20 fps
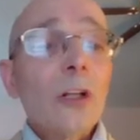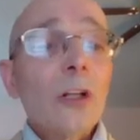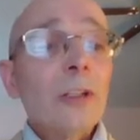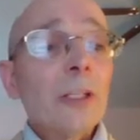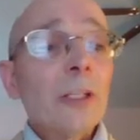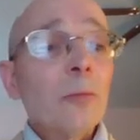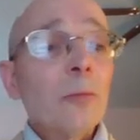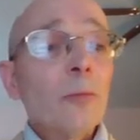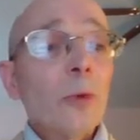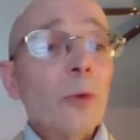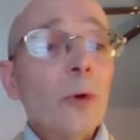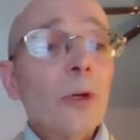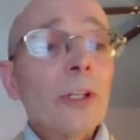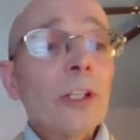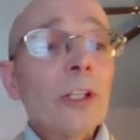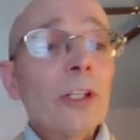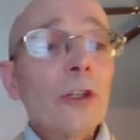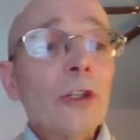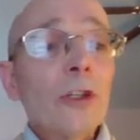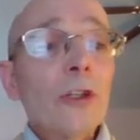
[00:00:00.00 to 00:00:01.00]
all
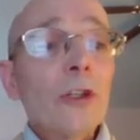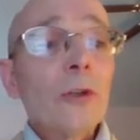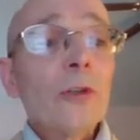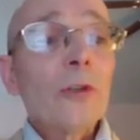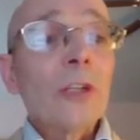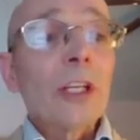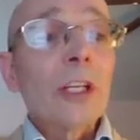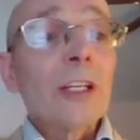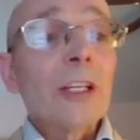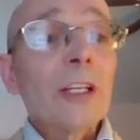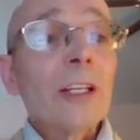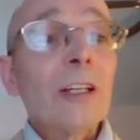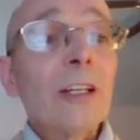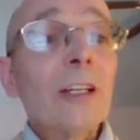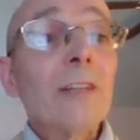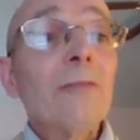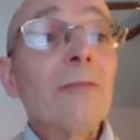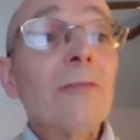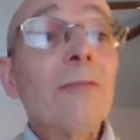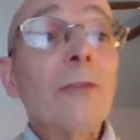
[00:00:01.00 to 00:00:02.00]
important issues and
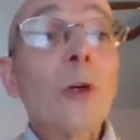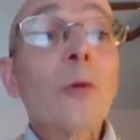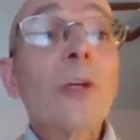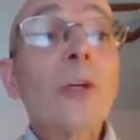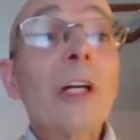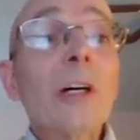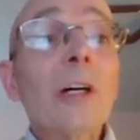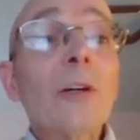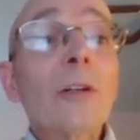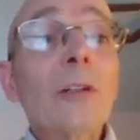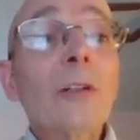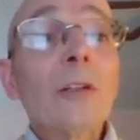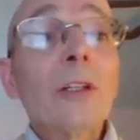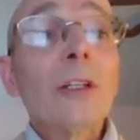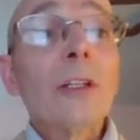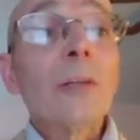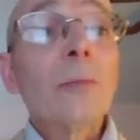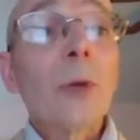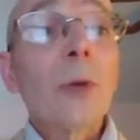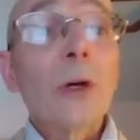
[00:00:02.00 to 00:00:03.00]
uh, no doubt
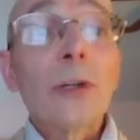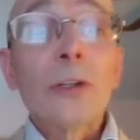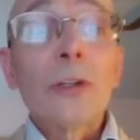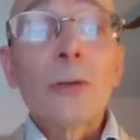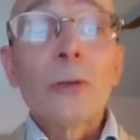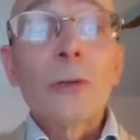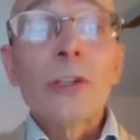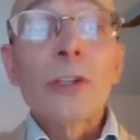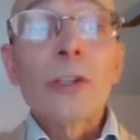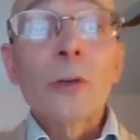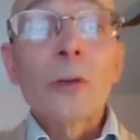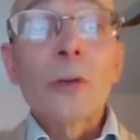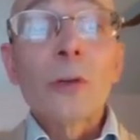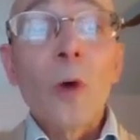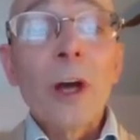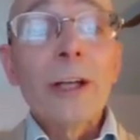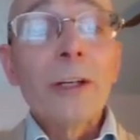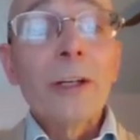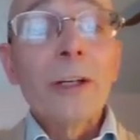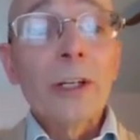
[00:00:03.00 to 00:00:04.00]
uh, part of the reason
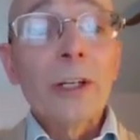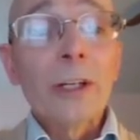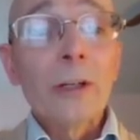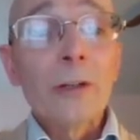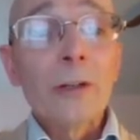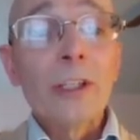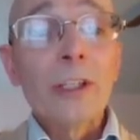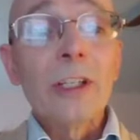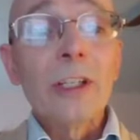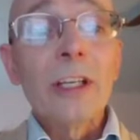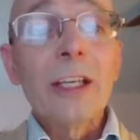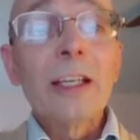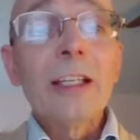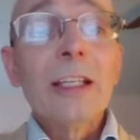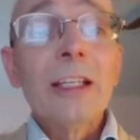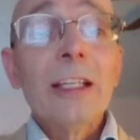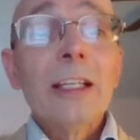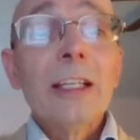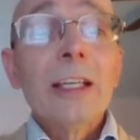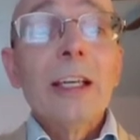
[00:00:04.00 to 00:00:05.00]
why you're here today.
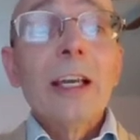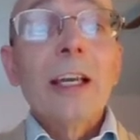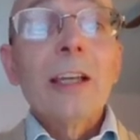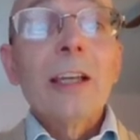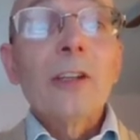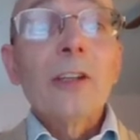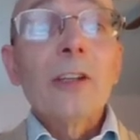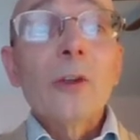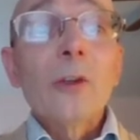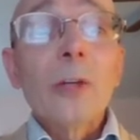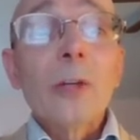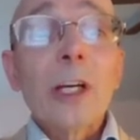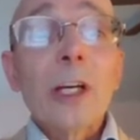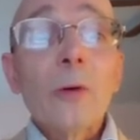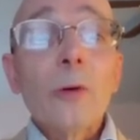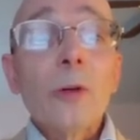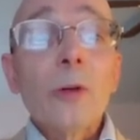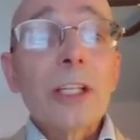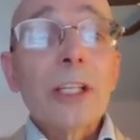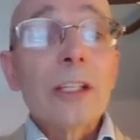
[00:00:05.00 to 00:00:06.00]
And so now
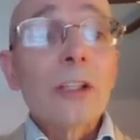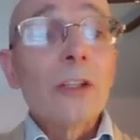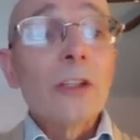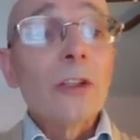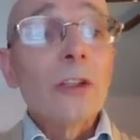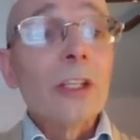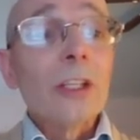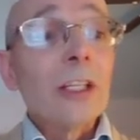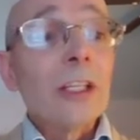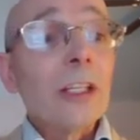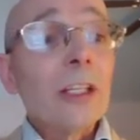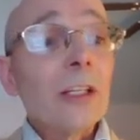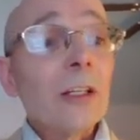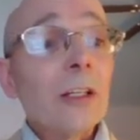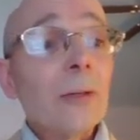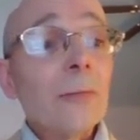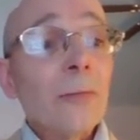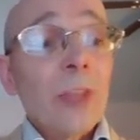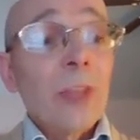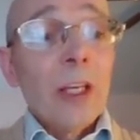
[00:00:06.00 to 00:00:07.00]
we'll get to the,
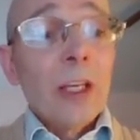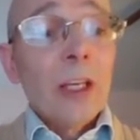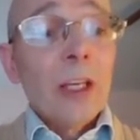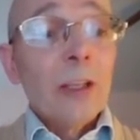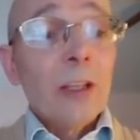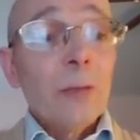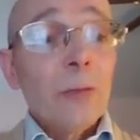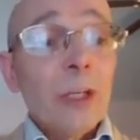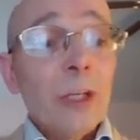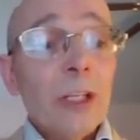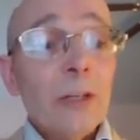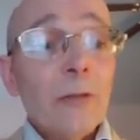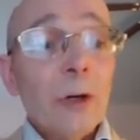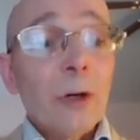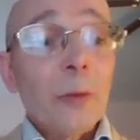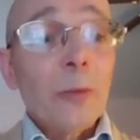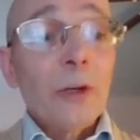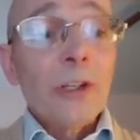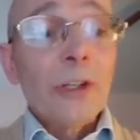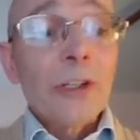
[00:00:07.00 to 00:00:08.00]
uh, the meat of
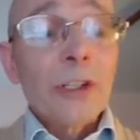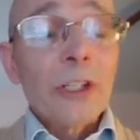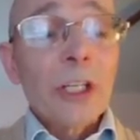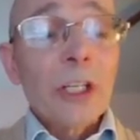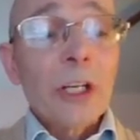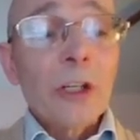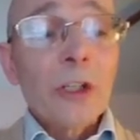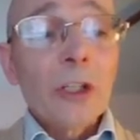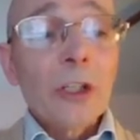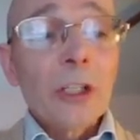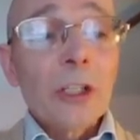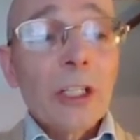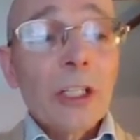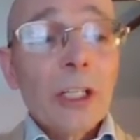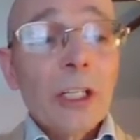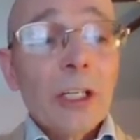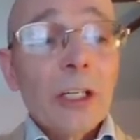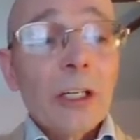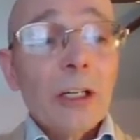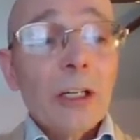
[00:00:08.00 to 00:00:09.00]
our presentation.
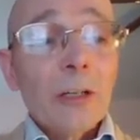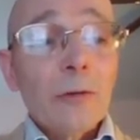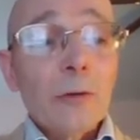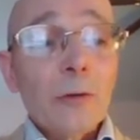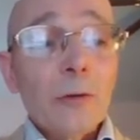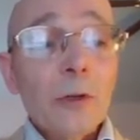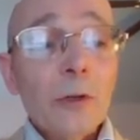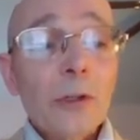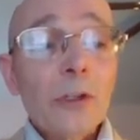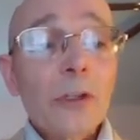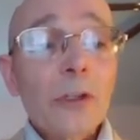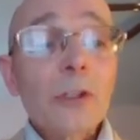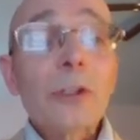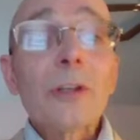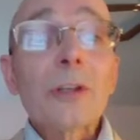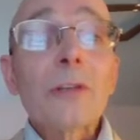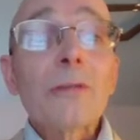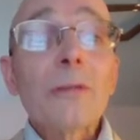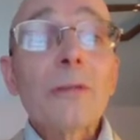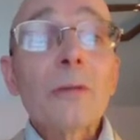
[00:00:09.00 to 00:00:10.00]
Uh, first
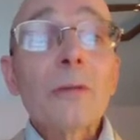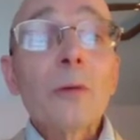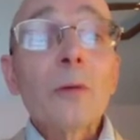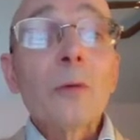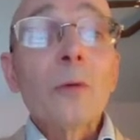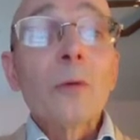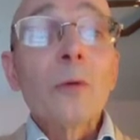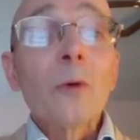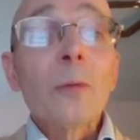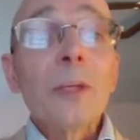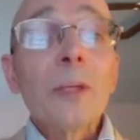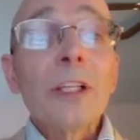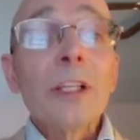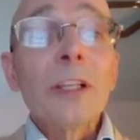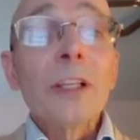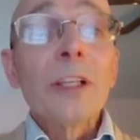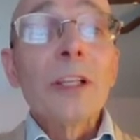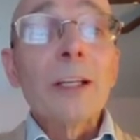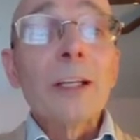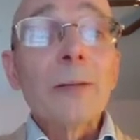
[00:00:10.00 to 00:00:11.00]
uh, will be
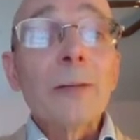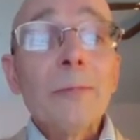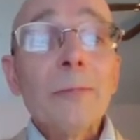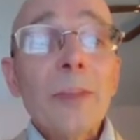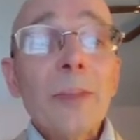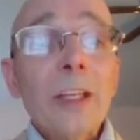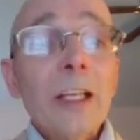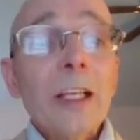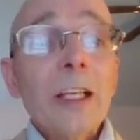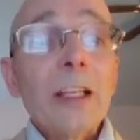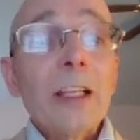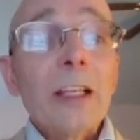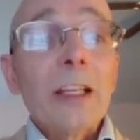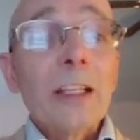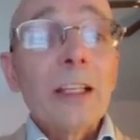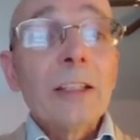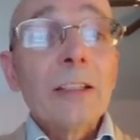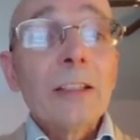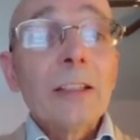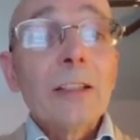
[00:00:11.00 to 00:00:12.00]
Lynn.
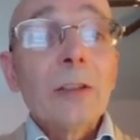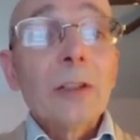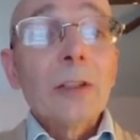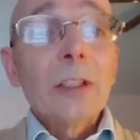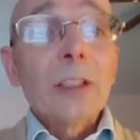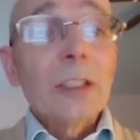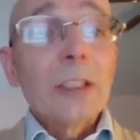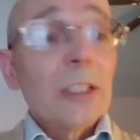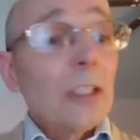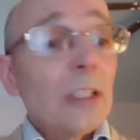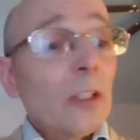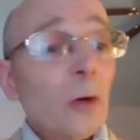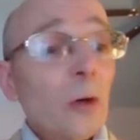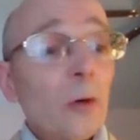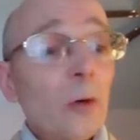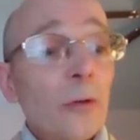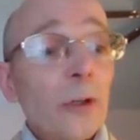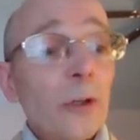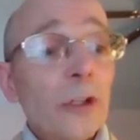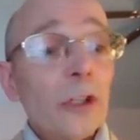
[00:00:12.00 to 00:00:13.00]
Lynn,
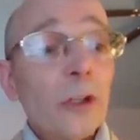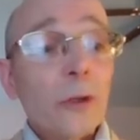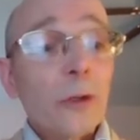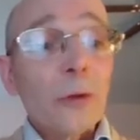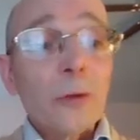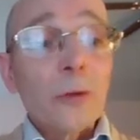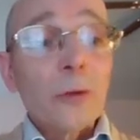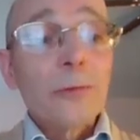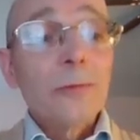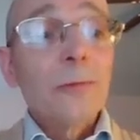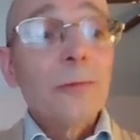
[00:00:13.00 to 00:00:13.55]
over to you.